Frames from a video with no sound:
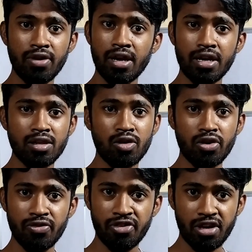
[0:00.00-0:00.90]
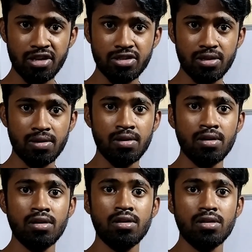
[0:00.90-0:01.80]
you will get the notification.
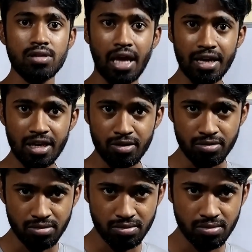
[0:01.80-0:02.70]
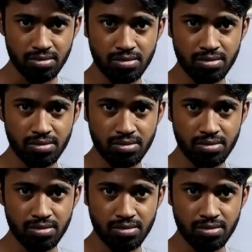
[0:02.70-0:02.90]
Thank you.